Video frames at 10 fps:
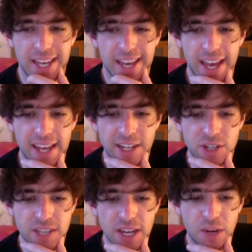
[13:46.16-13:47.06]
it
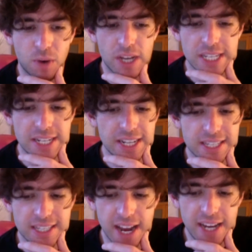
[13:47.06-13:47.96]
just wasn't
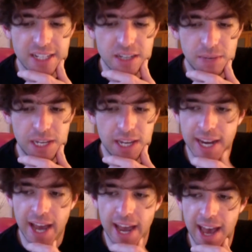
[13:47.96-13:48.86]
exciting to me.
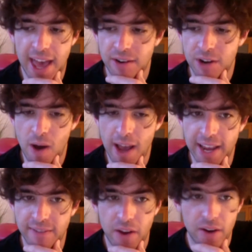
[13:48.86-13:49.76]
And I don't know, I
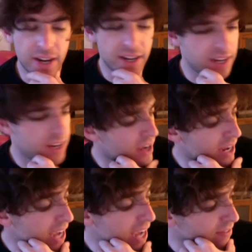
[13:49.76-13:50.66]
get
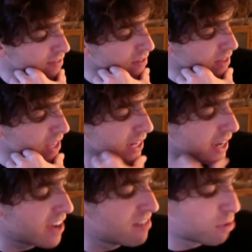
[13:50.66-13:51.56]
getting
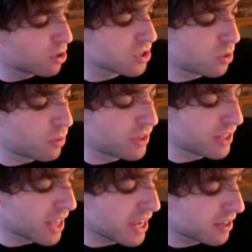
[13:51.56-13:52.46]
kind of personal with it.
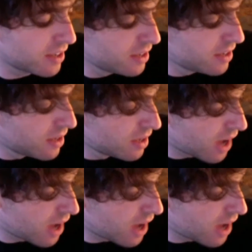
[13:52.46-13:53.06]
Like, I